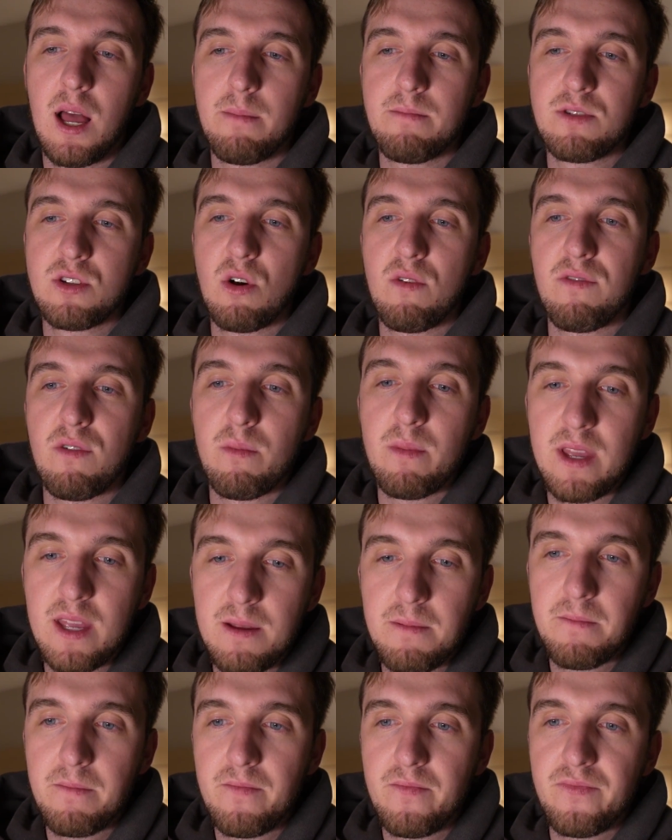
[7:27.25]
So for
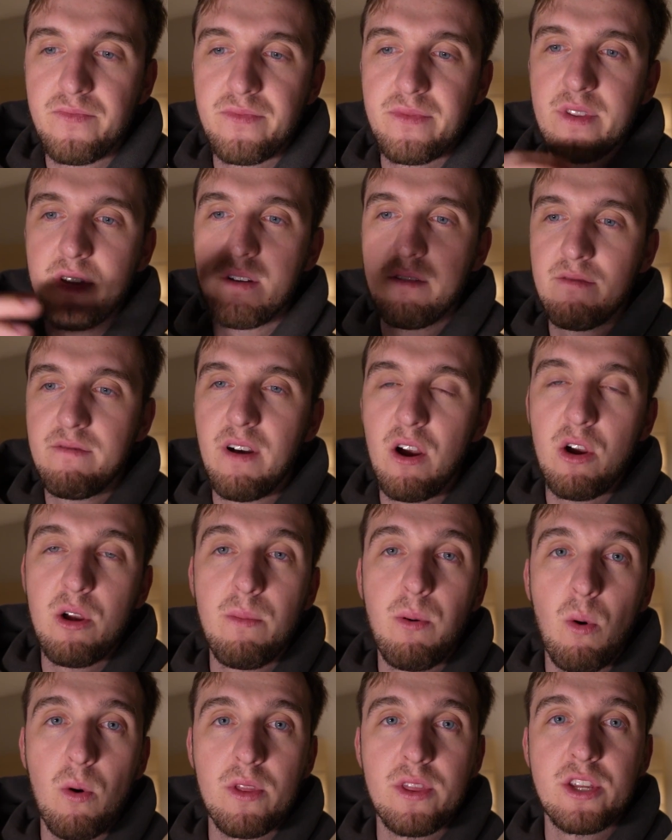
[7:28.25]
me, very
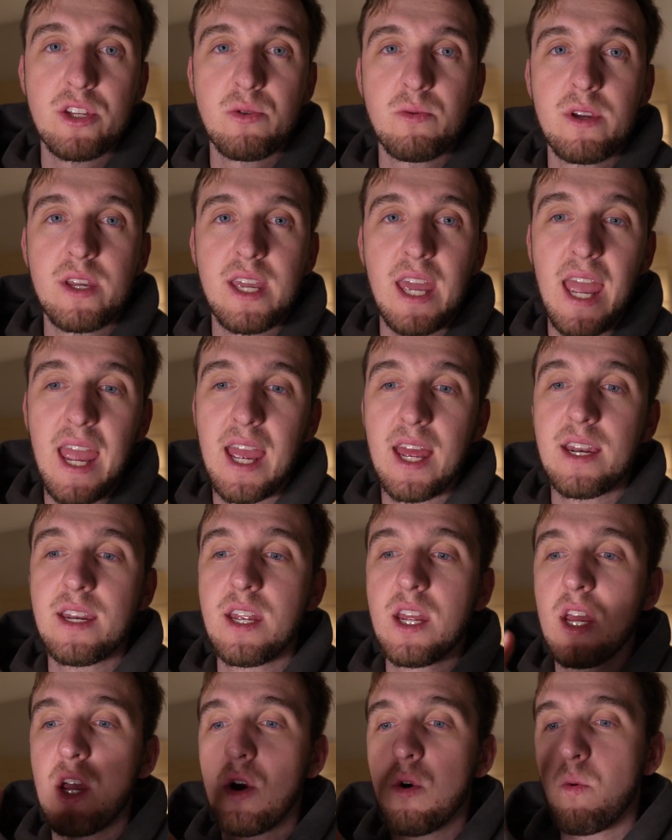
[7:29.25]
important this week, and
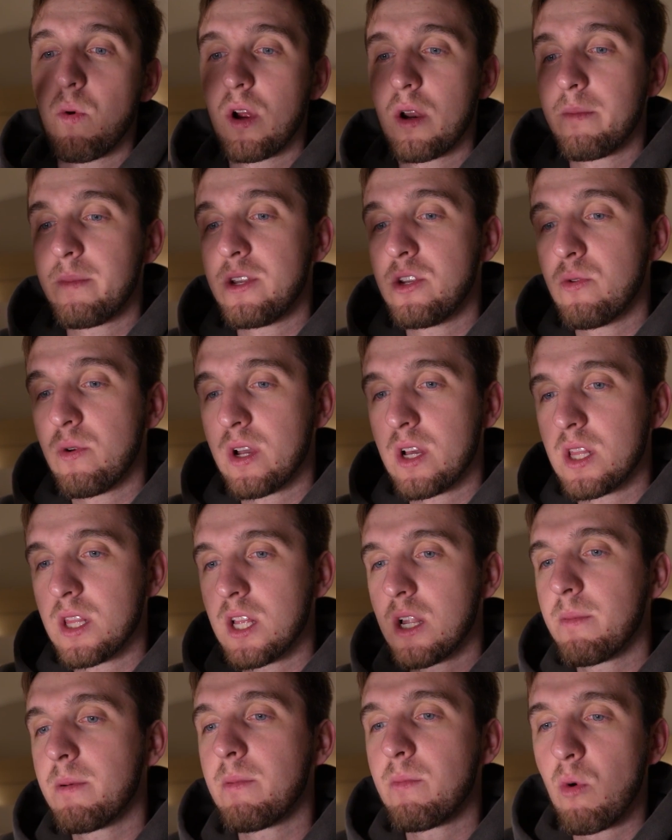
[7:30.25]
we're going to be doing a
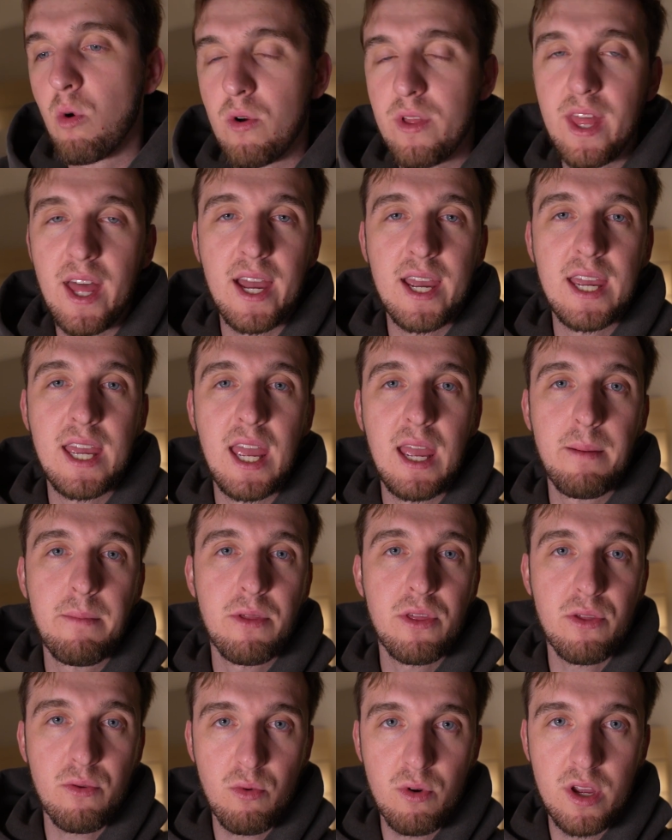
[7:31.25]
little bit more of that game
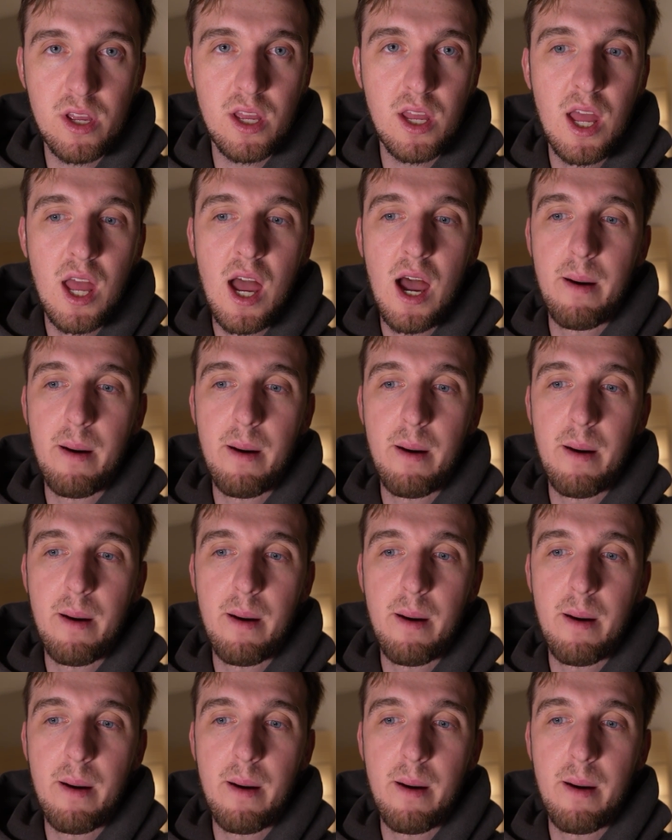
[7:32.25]
3.